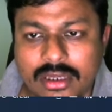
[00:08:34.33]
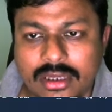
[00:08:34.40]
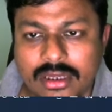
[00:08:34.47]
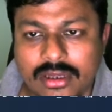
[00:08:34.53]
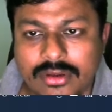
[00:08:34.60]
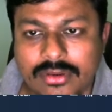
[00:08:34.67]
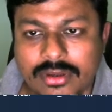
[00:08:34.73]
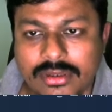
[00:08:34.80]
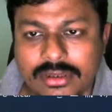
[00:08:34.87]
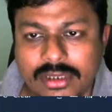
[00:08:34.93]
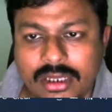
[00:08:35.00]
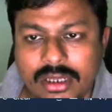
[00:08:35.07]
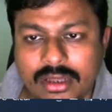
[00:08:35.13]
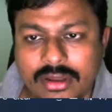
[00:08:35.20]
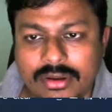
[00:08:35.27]
You can see
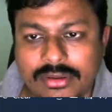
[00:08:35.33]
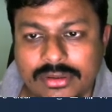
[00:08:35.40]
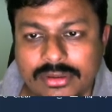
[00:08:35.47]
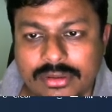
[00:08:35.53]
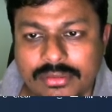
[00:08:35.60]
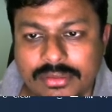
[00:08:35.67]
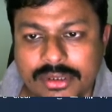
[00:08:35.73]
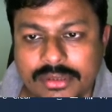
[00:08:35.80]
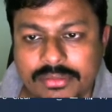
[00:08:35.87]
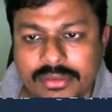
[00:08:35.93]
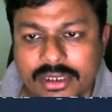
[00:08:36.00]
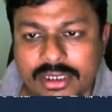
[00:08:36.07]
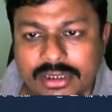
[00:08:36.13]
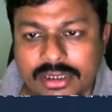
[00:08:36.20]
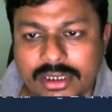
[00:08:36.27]
lots of
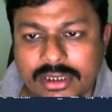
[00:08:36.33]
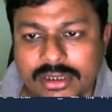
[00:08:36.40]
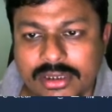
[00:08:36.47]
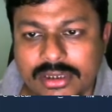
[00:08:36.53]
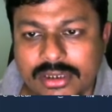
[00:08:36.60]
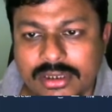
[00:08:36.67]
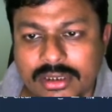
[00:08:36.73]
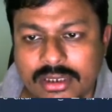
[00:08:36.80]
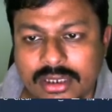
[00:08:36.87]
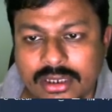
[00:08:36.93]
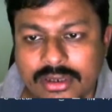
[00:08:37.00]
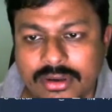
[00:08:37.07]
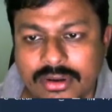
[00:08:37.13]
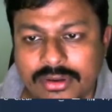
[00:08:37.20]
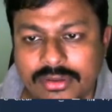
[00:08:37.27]
spaces
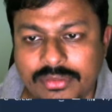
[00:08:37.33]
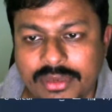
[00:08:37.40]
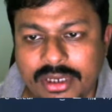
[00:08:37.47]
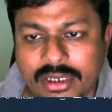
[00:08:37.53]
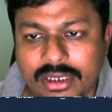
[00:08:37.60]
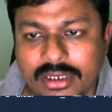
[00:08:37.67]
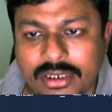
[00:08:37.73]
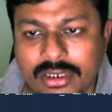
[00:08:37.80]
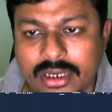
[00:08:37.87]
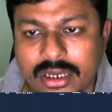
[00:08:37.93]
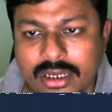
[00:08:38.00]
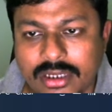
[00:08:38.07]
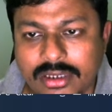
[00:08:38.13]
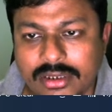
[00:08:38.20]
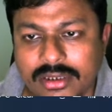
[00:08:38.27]
not being
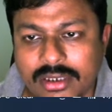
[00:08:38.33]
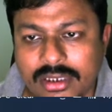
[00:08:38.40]
digitized.